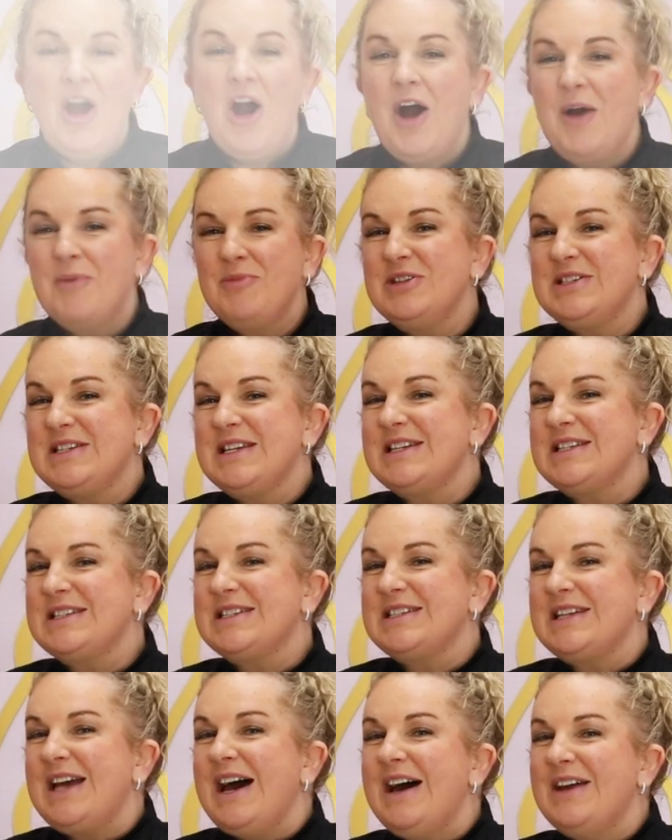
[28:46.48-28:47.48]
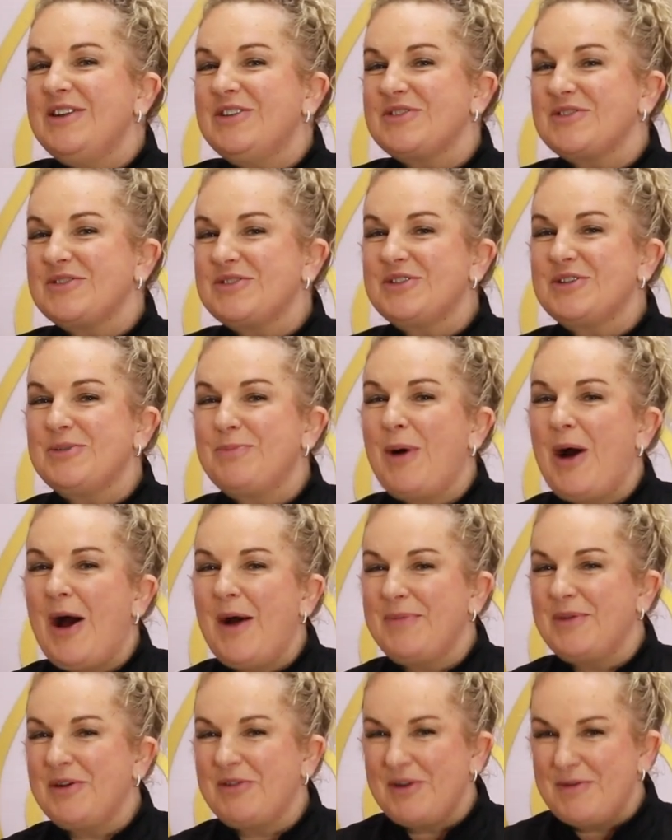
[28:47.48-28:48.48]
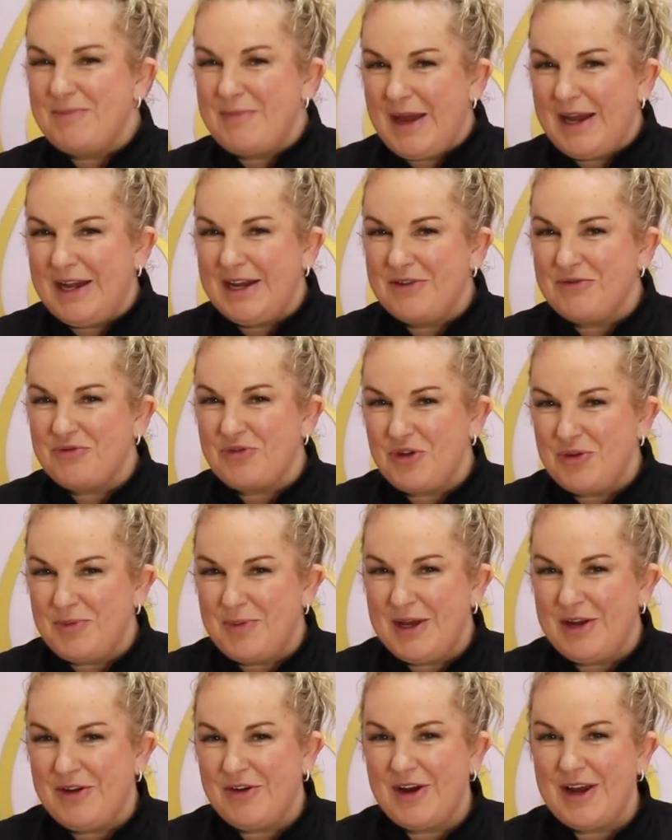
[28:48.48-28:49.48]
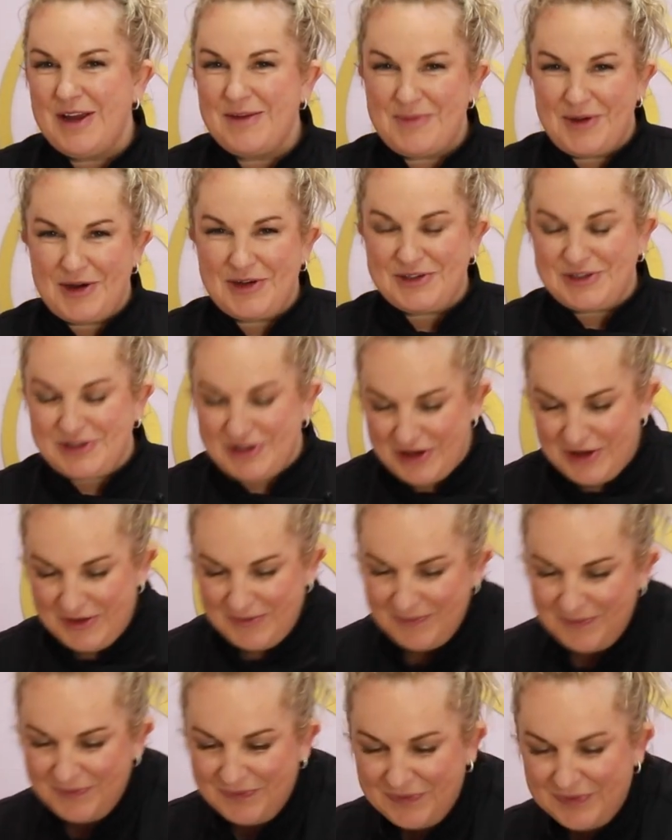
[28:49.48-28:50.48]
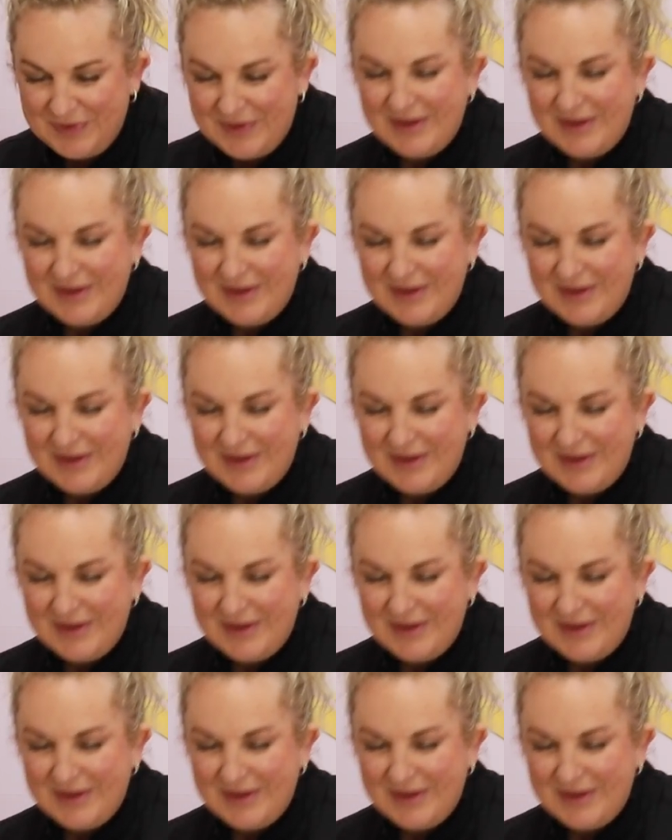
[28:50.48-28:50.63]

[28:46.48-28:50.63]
I'm using a star nozzle to pipe the remaining ruby cream on top.